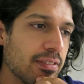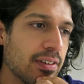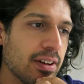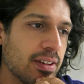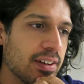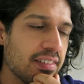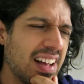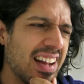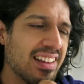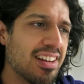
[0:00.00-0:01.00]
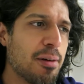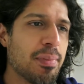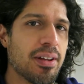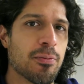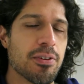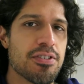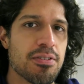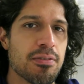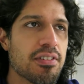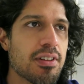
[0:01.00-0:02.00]
failed on is island hopping, which
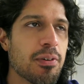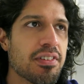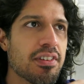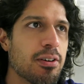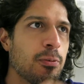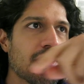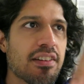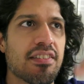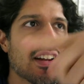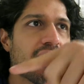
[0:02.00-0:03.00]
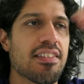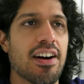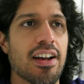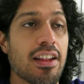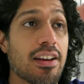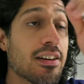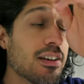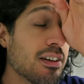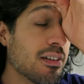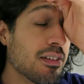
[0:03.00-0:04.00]
it wasn't the one that's side to side like
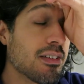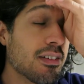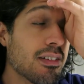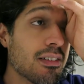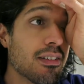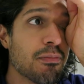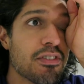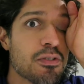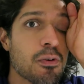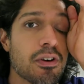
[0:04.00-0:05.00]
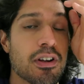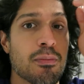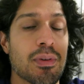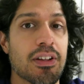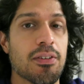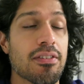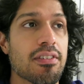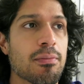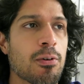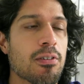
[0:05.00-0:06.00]
Ninja Warrior, but it was
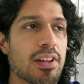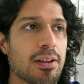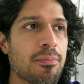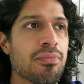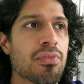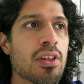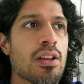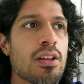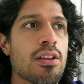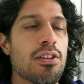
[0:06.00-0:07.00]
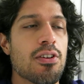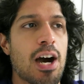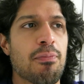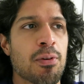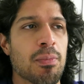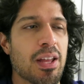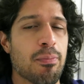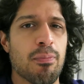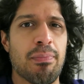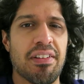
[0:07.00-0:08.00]
more of like you hop from like
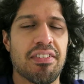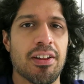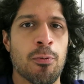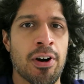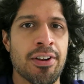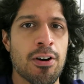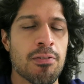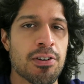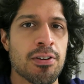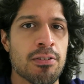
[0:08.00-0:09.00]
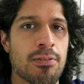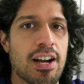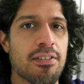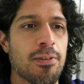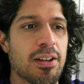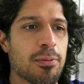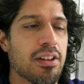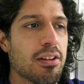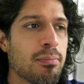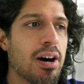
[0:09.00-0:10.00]
basically one overturned raft like with
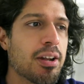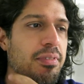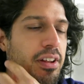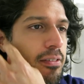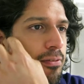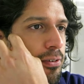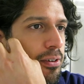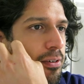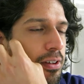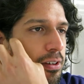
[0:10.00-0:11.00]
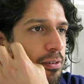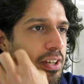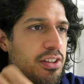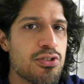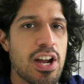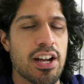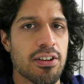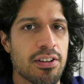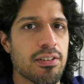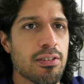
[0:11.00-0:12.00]
little bottoms on it for getting dragged
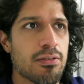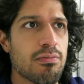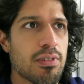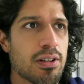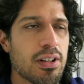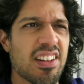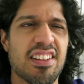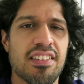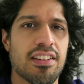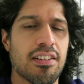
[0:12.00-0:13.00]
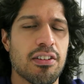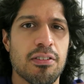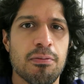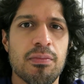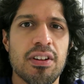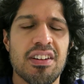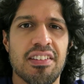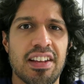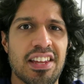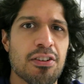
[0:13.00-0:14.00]
on. I think it's like there's
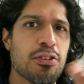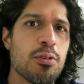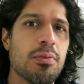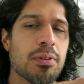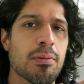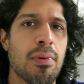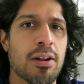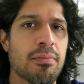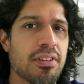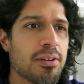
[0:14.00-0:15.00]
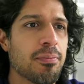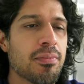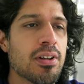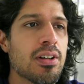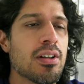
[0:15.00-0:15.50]
like inner tubes with the bottoms on them,